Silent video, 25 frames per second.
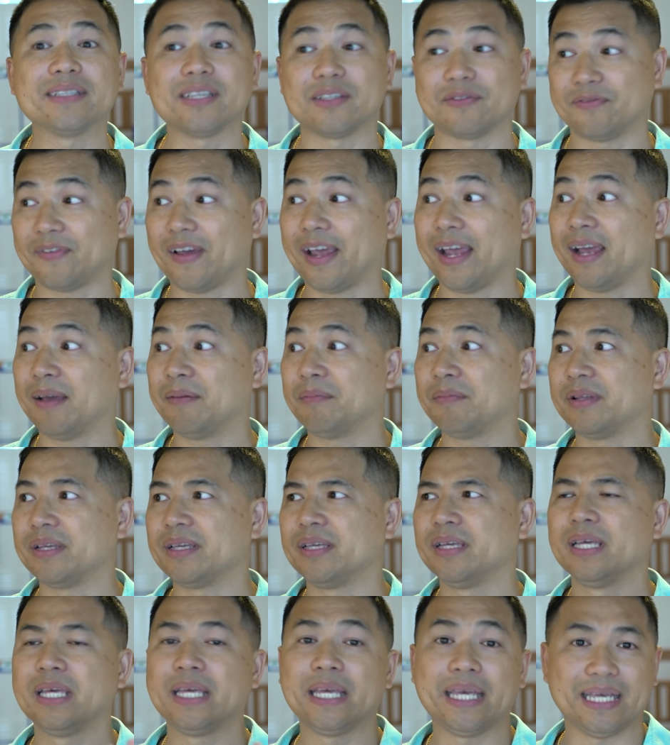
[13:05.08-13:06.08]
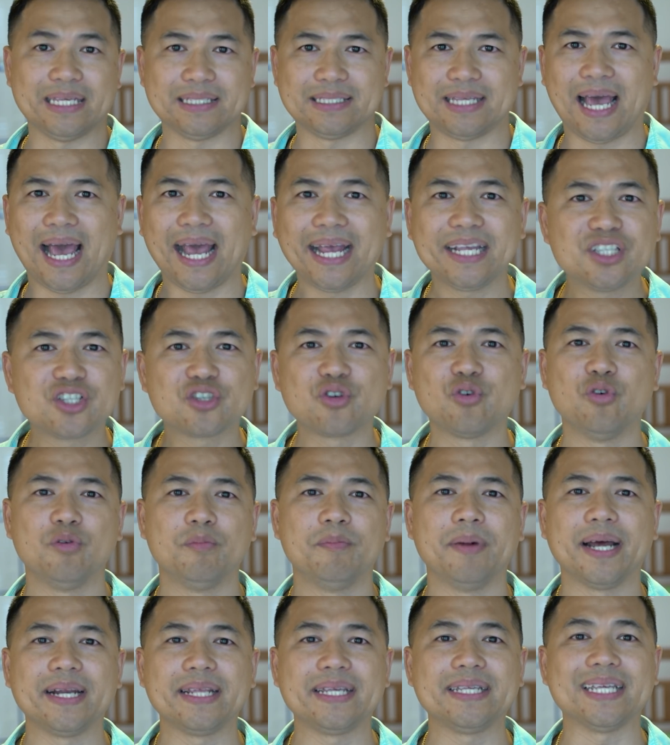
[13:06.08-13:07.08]
his family, his high school
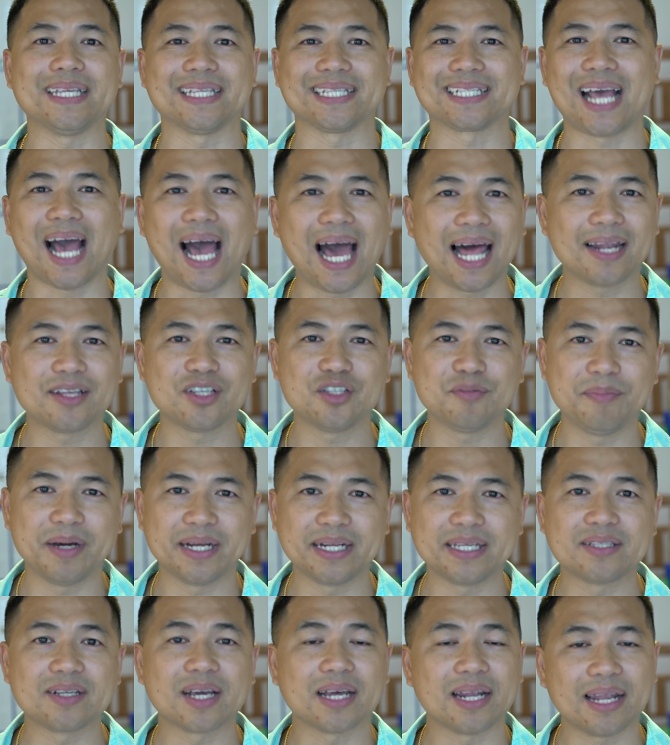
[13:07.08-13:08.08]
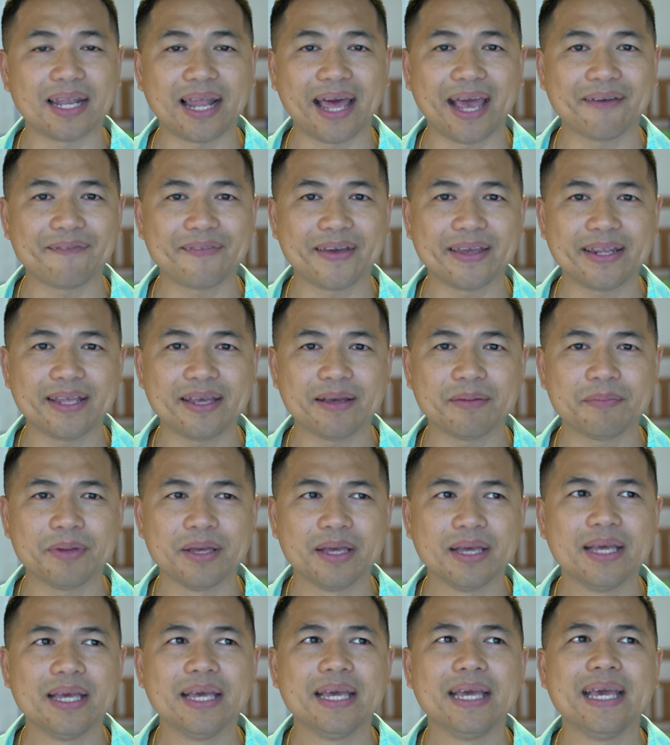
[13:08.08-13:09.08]
buddies, his college buddies are gonna laugh at him.
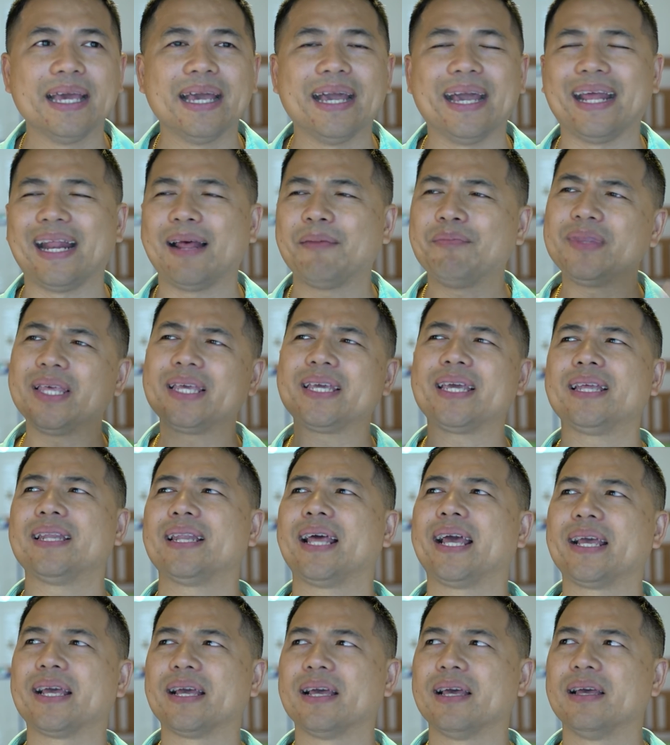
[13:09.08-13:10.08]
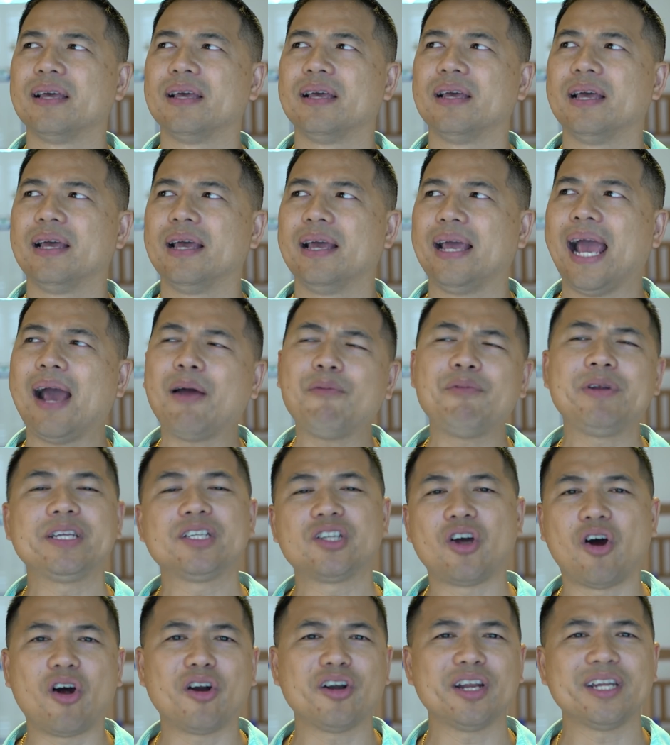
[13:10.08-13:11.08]
And I'm thinking like, how
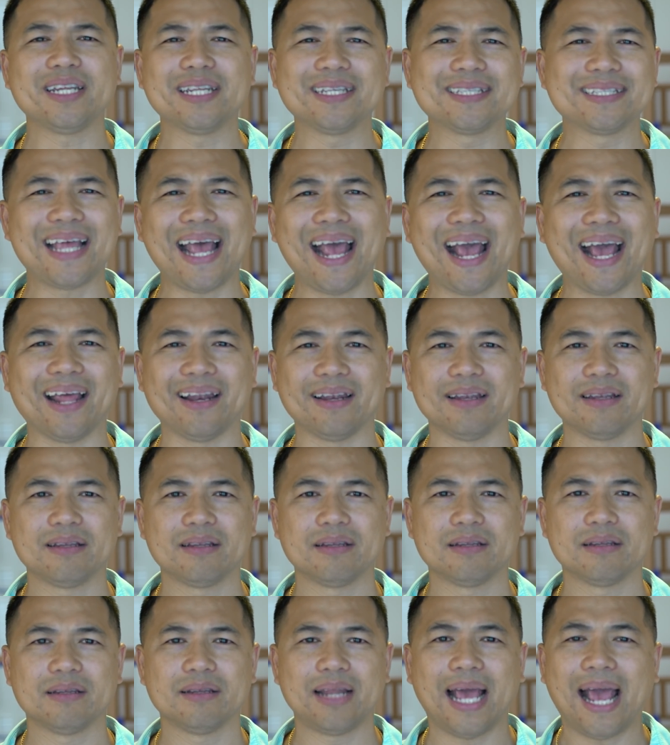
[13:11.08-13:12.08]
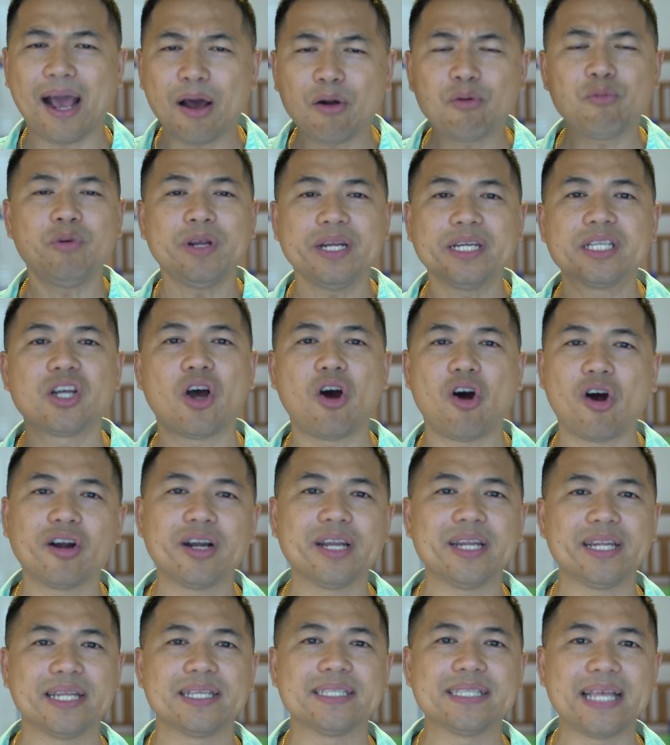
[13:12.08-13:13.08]
retarded is that? How
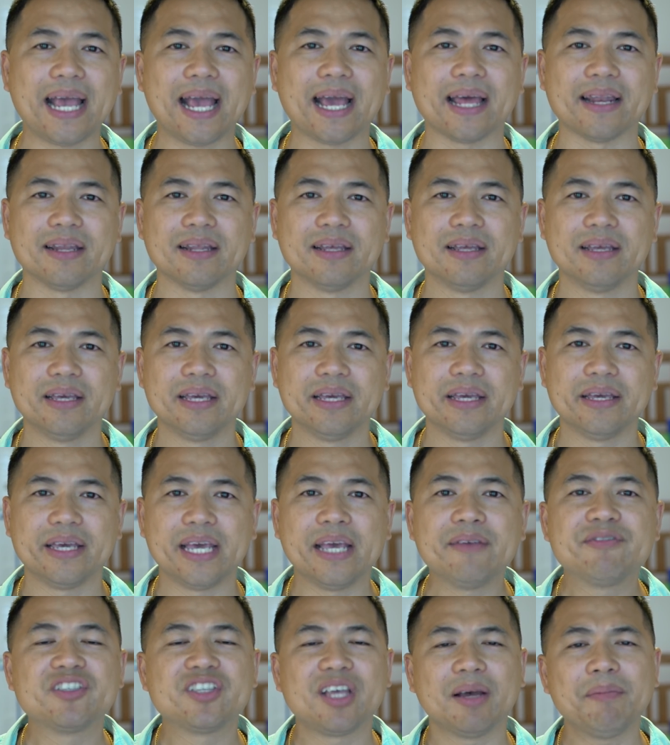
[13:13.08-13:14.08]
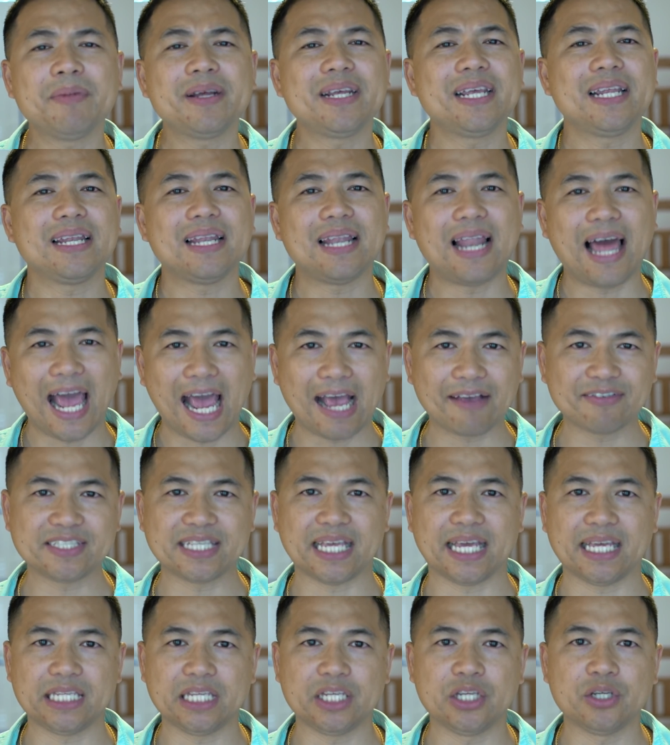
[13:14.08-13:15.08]
retarded is that? If somebody laughs
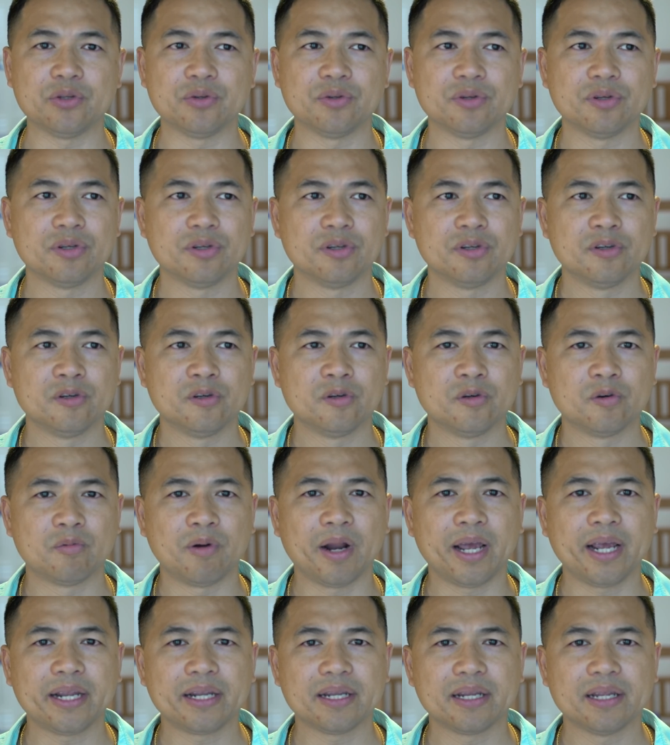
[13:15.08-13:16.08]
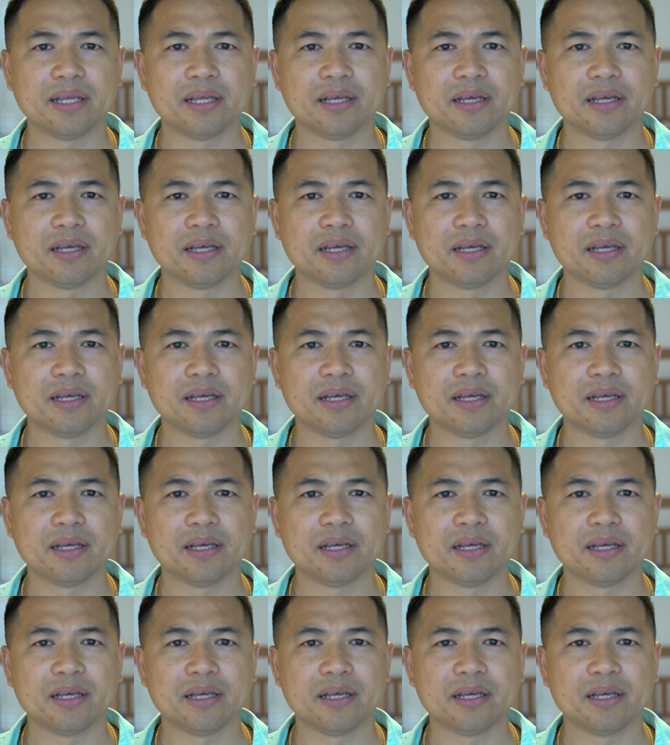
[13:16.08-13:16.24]
at you, right,